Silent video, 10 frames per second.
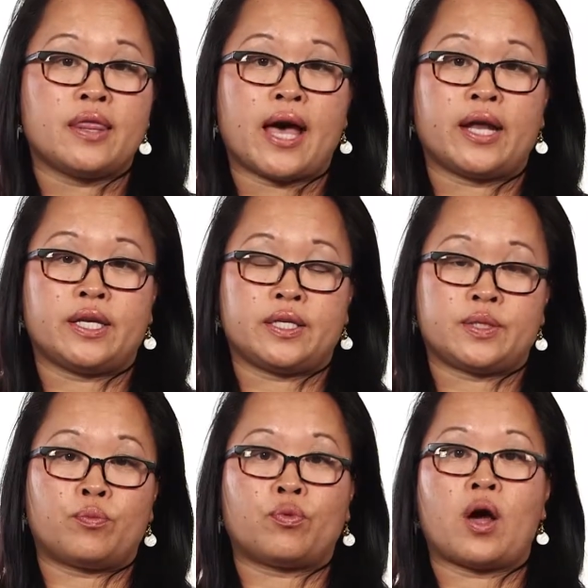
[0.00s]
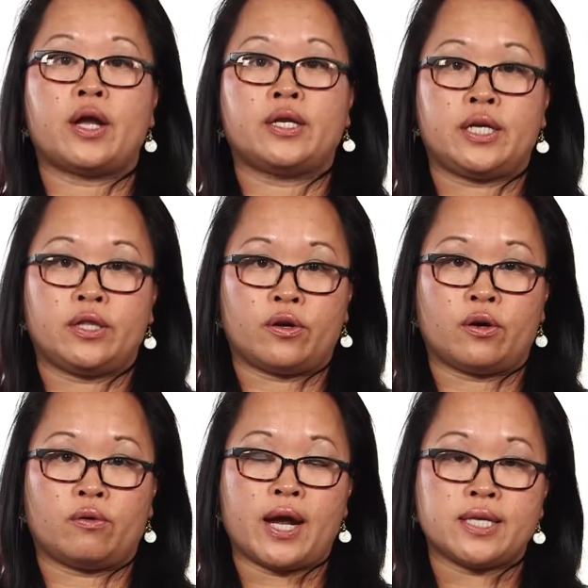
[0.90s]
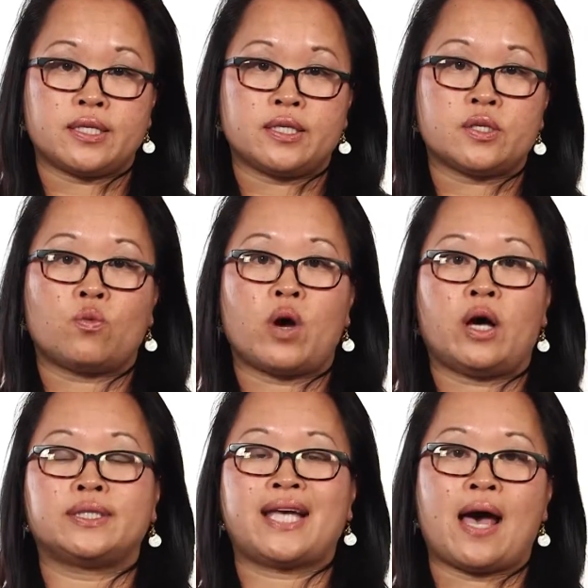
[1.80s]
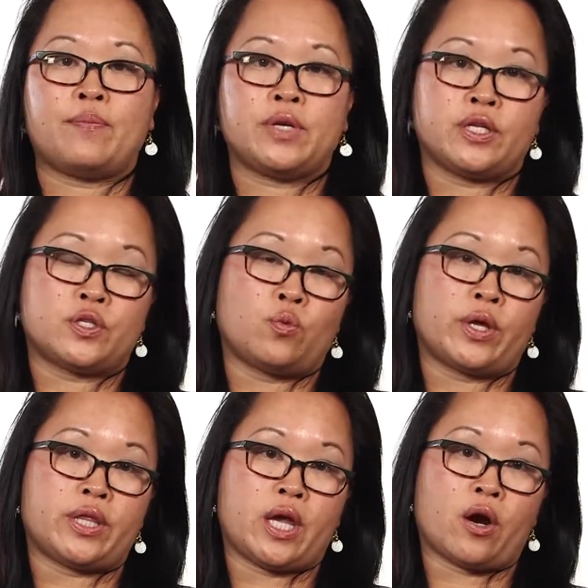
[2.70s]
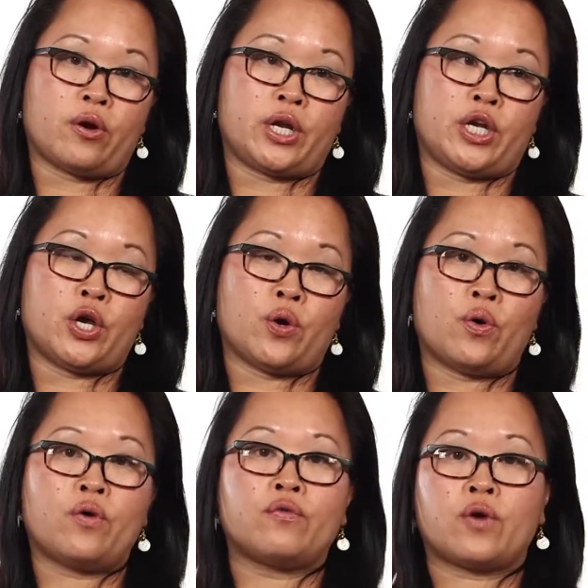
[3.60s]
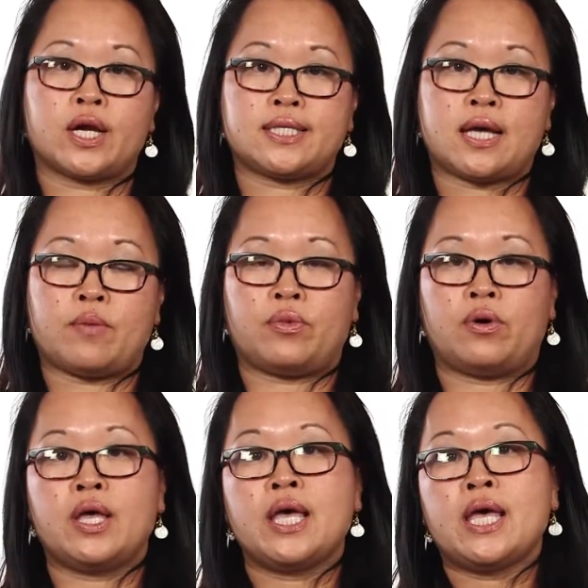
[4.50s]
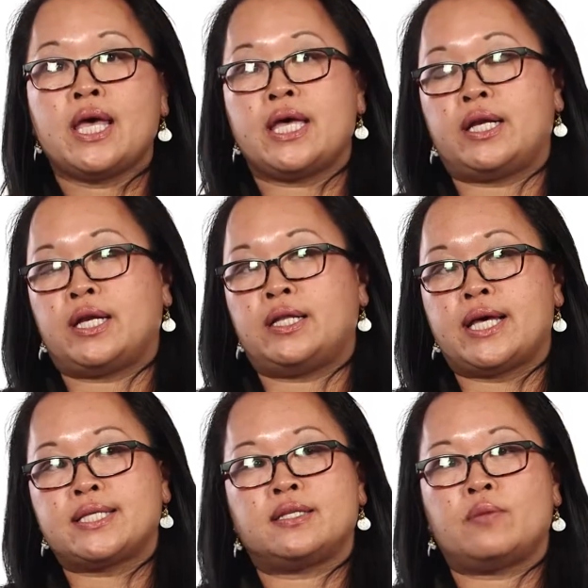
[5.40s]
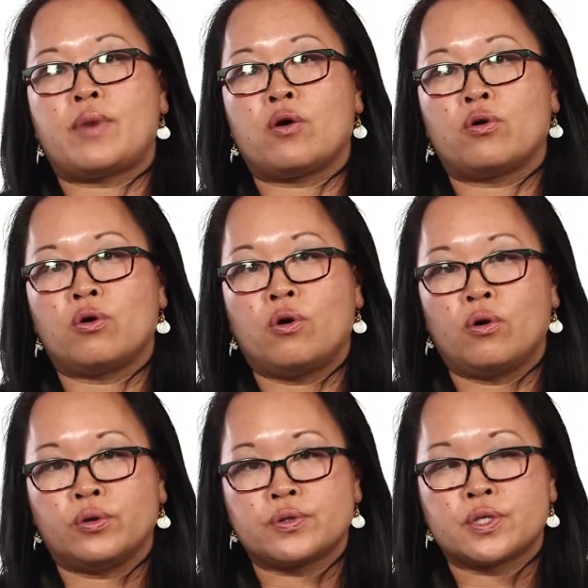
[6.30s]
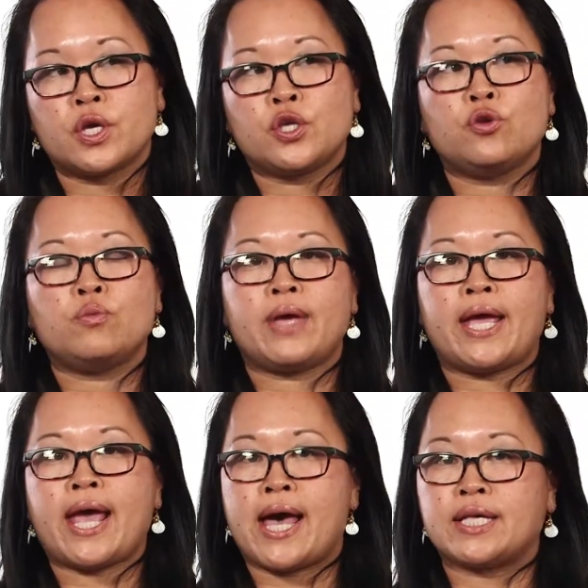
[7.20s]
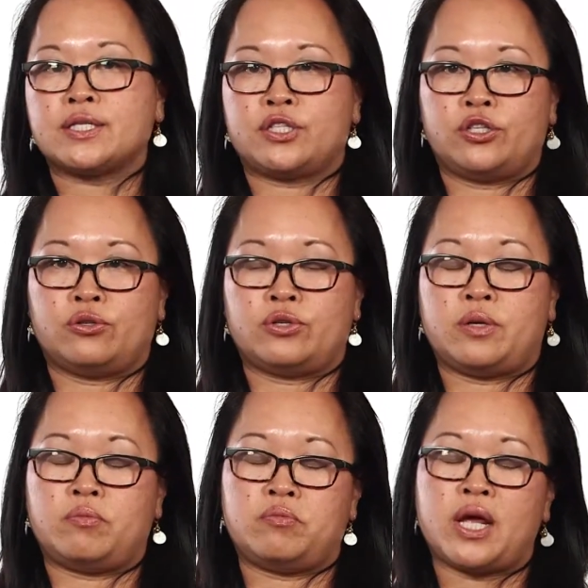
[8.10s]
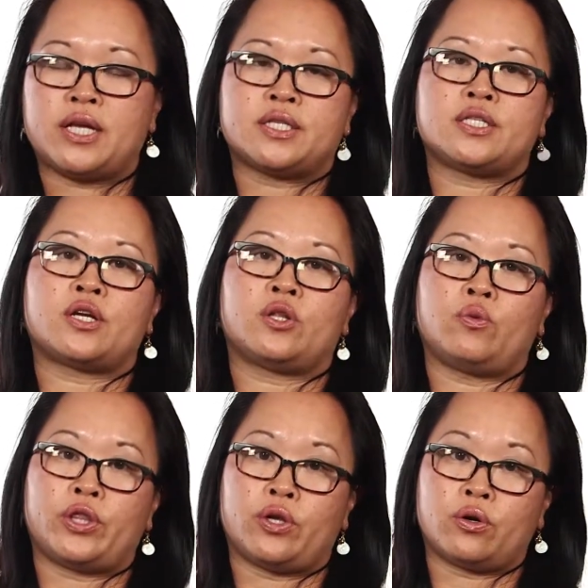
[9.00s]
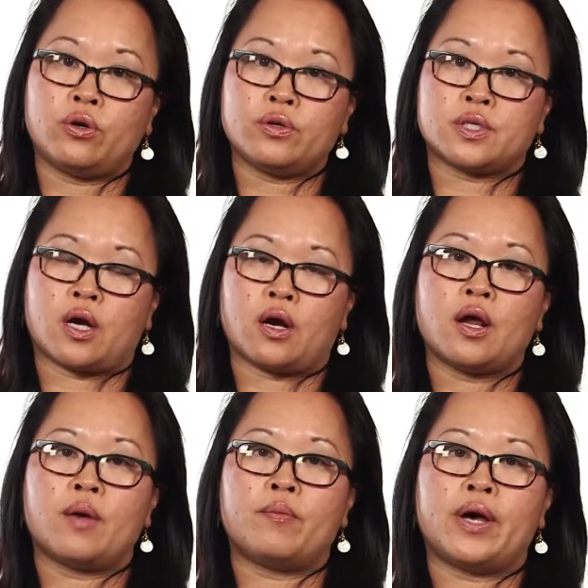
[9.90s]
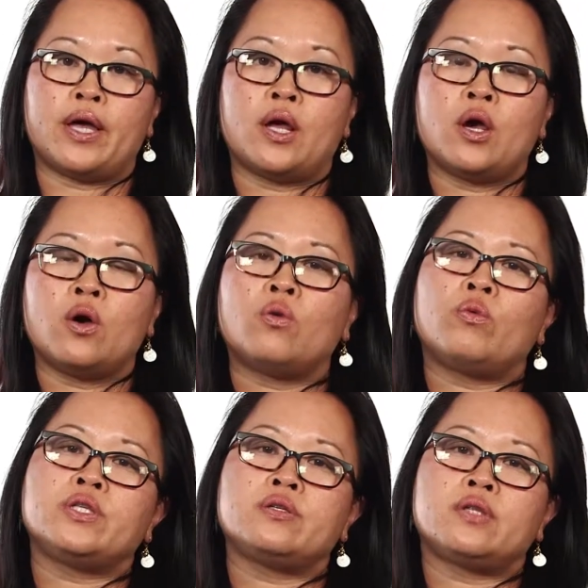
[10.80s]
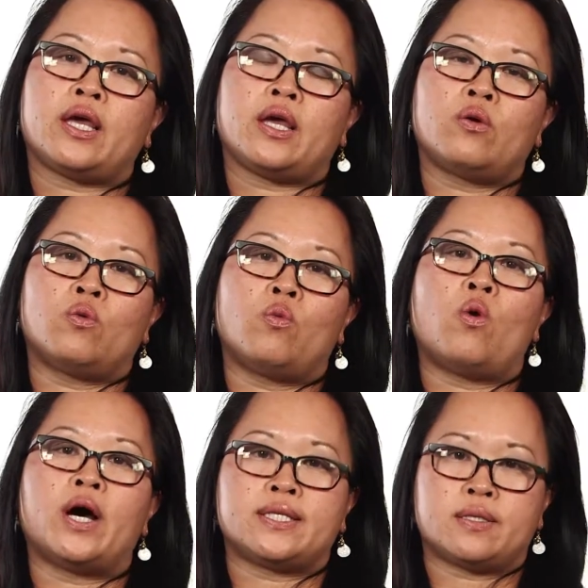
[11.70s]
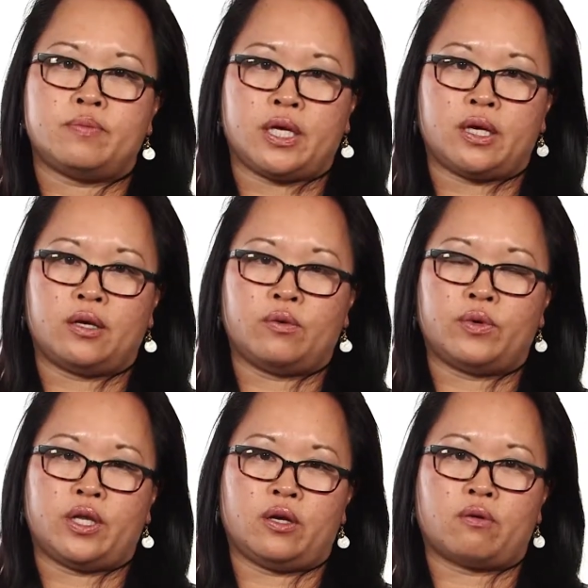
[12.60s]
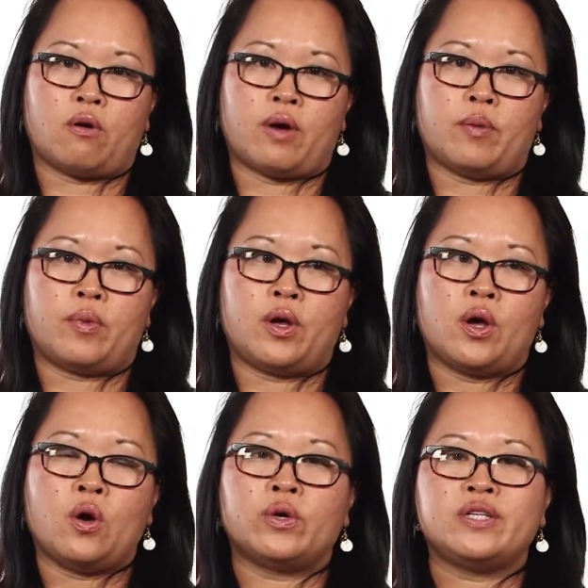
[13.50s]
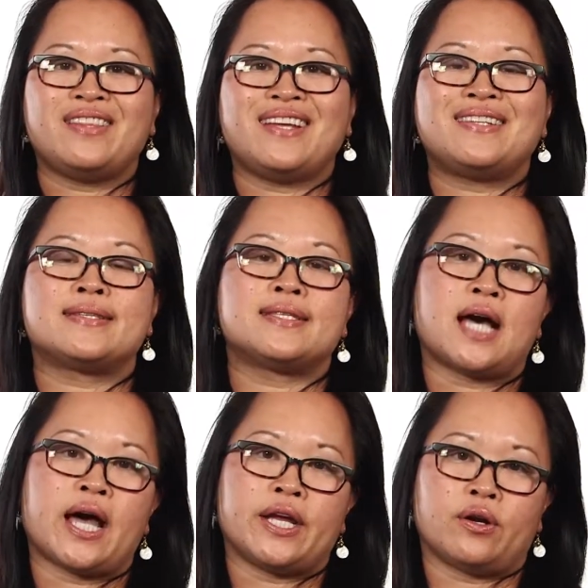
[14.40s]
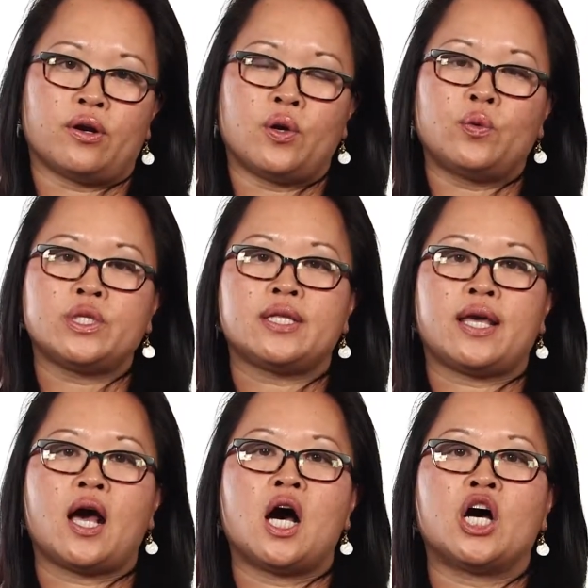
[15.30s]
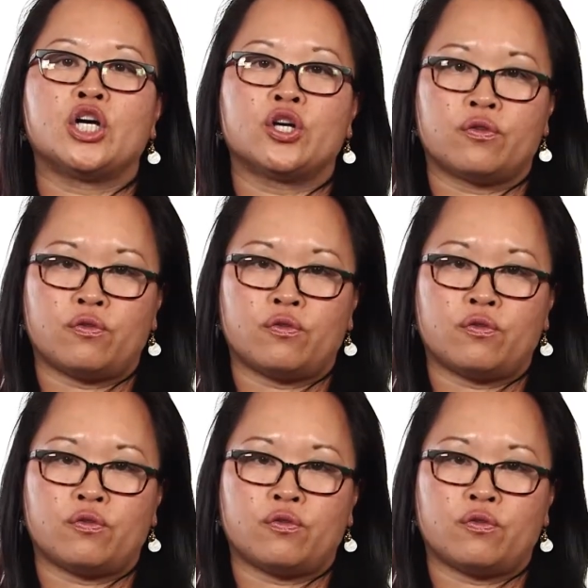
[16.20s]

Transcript: that is broadening their horizons while tapping into what they already know. For example, in a lesson about goals, you may ask children, not necessarily what their goals are, but what do they want to be when they grow up? What do they desire? What do they hunger